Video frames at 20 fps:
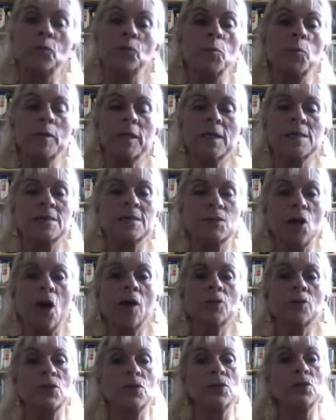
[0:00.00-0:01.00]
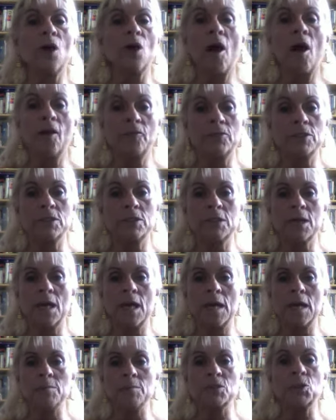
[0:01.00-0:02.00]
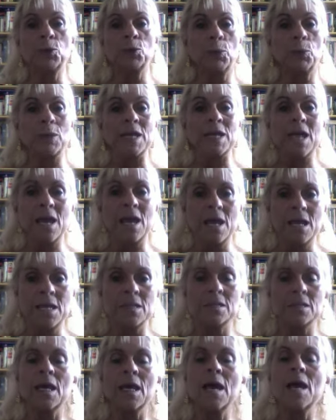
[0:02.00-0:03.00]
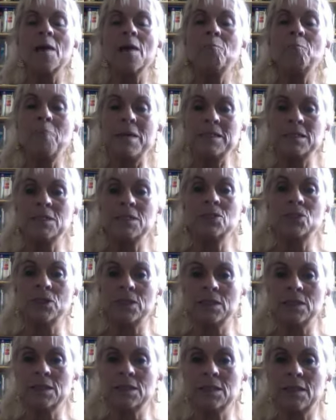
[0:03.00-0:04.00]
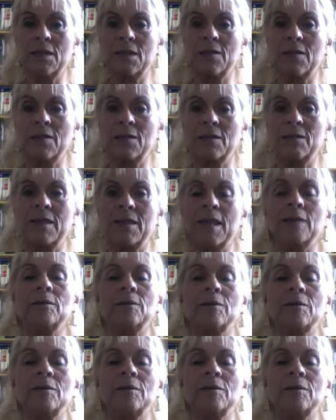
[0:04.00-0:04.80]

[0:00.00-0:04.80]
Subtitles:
because doctors oftentimes create messages that